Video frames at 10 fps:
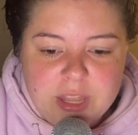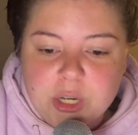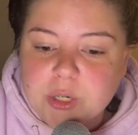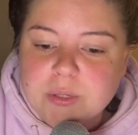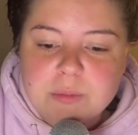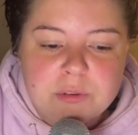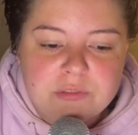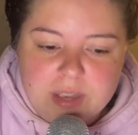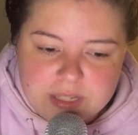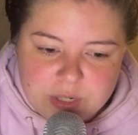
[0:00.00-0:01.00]
The girls move
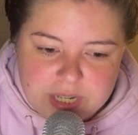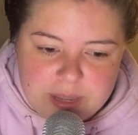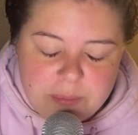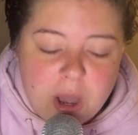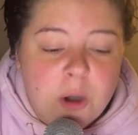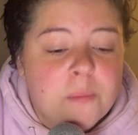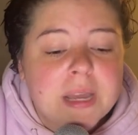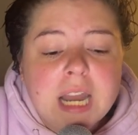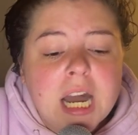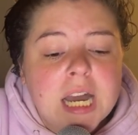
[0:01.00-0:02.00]
faster to him. Oh
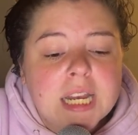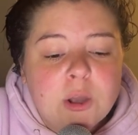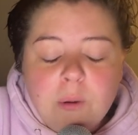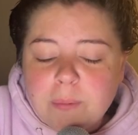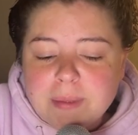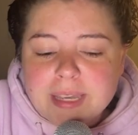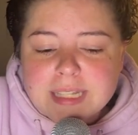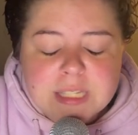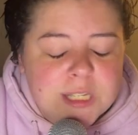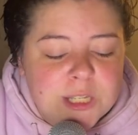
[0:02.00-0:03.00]
my God, Colby,
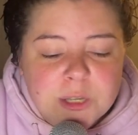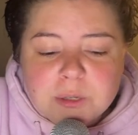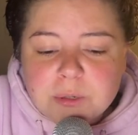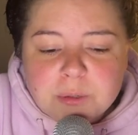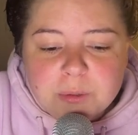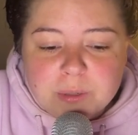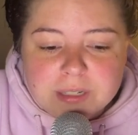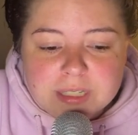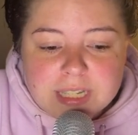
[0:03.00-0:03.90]
it's you.